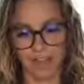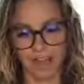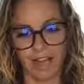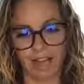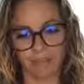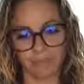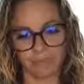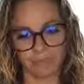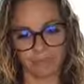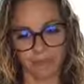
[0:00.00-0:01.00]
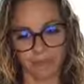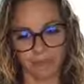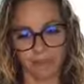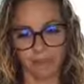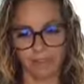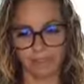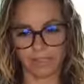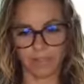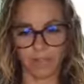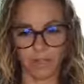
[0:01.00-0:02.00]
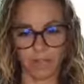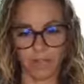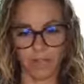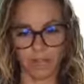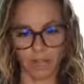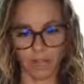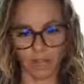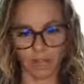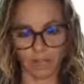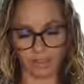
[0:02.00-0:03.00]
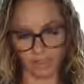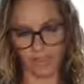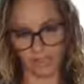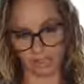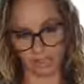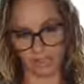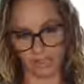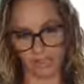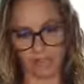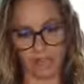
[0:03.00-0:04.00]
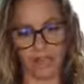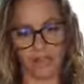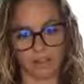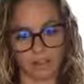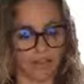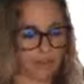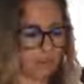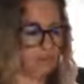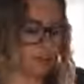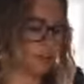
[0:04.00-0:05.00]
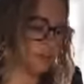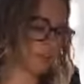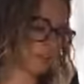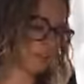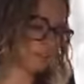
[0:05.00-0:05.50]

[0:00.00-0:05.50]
But following this one authentically, the other 9 fall in line.